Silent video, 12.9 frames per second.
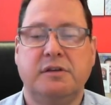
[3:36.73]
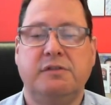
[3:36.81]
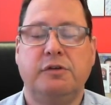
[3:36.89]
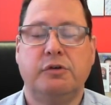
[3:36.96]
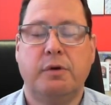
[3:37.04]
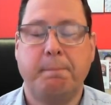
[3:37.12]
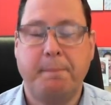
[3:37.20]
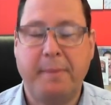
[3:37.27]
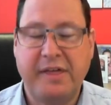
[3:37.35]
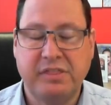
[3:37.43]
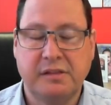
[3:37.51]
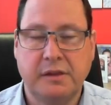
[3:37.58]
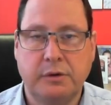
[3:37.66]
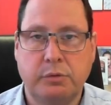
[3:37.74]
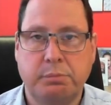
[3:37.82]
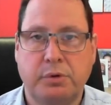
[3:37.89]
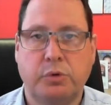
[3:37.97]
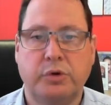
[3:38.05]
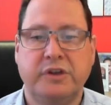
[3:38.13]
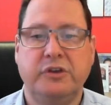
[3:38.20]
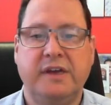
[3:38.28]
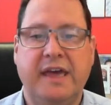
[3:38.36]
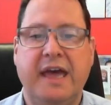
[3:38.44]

If you're a monthly reporter, you